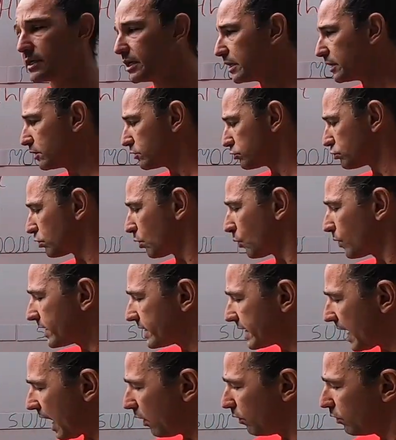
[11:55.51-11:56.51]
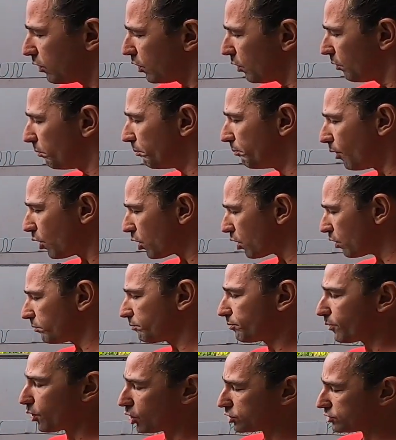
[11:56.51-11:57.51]
So we now
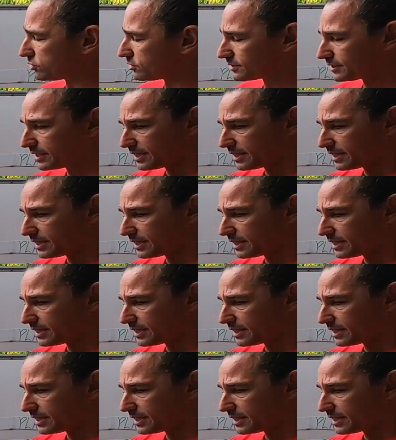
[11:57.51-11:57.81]
brought